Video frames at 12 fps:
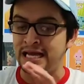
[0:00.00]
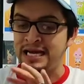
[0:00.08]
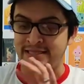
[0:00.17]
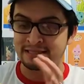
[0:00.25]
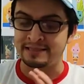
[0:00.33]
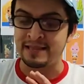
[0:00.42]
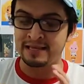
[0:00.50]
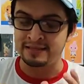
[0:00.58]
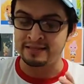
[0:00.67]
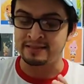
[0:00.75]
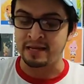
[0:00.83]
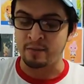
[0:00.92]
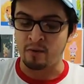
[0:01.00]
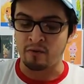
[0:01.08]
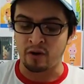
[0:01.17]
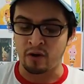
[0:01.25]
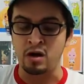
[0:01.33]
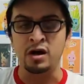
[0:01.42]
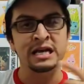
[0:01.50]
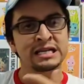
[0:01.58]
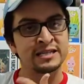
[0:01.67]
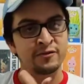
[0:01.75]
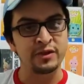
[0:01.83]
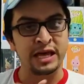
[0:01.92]
that stays the same overall,
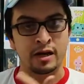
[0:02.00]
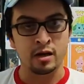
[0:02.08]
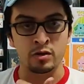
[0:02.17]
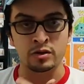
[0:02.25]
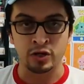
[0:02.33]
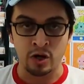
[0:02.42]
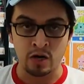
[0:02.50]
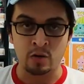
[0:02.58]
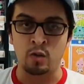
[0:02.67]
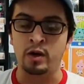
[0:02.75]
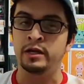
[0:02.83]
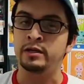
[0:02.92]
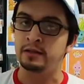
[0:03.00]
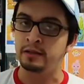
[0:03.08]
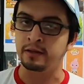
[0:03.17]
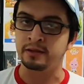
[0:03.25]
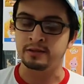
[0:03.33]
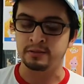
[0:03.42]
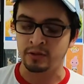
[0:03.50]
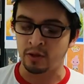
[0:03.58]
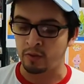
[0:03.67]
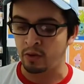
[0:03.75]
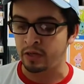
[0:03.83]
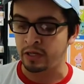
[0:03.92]
except for that glow in the dark one, the
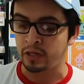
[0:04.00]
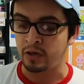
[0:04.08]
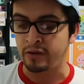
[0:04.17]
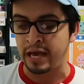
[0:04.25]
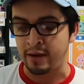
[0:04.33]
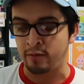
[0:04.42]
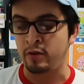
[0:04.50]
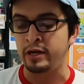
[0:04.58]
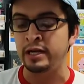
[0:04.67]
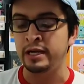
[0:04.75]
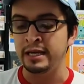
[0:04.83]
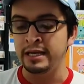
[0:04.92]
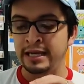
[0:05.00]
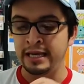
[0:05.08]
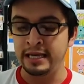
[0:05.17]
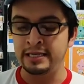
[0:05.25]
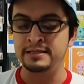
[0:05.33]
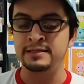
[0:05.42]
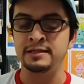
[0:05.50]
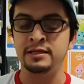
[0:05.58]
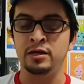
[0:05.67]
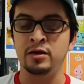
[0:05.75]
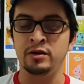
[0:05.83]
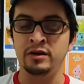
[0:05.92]
Todoroki. You know that one is
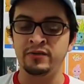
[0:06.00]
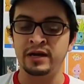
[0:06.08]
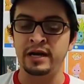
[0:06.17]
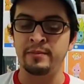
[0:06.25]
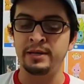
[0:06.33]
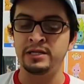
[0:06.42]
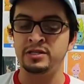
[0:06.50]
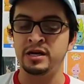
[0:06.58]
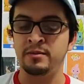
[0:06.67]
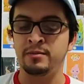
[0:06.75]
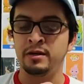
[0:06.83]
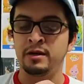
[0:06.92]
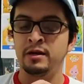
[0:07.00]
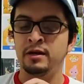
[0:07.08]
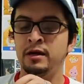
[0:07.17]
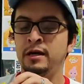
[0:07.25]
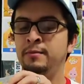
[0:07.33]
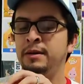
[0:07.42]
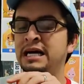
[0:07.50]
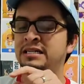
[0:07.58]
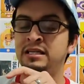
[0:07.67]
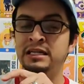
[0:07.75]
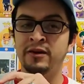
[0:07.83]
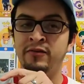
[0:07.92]
you know a different kind of paint job. Um,
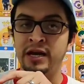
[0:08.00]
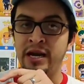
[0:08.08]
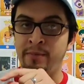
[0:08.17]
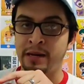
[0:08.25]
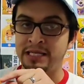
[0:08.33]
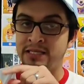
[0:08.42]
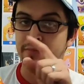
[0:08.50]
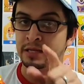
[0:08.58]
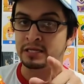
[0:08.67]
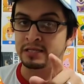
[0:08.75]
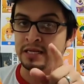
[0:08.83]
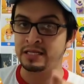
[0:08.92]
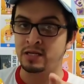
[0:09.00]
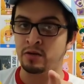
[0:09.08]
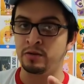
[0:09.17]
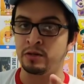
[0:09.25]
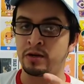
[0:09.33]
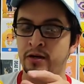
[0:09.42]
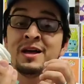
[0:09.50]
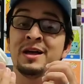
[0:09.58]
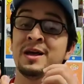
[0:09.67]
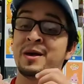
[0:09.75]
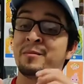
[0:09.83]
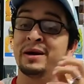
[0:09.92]
actually, different kind of plastic because it is glow in the dark.
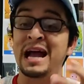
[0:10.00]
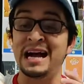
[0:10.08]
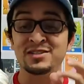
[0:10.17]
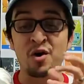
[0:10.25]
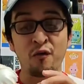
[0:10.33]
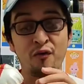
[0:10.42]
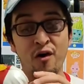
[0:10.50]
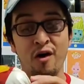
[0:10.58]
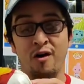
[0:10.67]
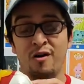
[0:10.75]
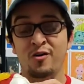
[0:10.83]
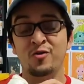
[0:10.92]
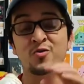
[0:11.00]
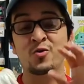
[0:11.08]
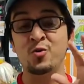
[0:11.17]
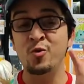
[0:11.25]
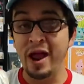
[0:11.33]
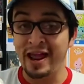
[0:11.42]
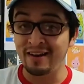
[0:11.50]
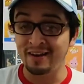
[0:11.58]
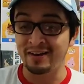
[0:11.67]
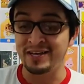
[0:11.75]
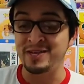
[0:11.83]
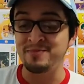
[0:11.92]
But guys, overall, great
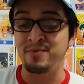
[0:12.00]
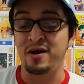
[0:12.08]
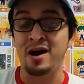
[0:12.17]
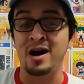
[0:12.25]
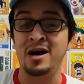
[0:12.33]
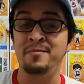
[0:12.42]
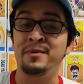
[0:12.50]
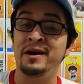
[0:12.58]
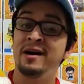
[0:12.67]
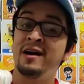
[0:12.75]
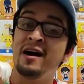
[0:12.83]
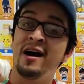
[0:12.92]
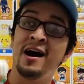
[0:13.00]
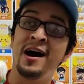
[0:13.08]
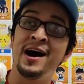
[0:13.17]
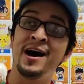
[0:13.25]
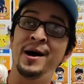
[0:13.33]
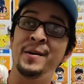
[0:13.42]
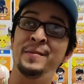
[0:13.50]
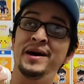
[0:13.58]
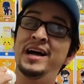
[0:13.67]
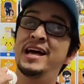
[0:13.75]
looking pop. Um,